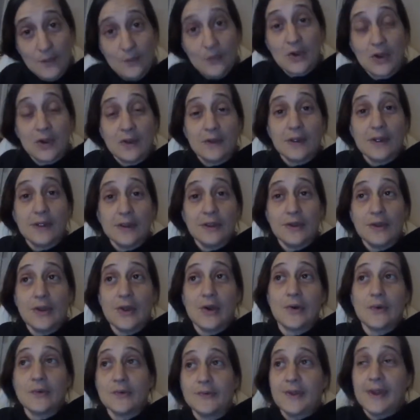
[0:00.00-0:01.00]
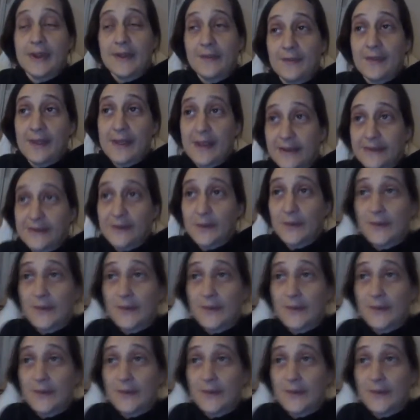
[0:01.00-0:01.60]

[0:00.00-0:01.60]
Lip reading: We're going to let you know 10 things that we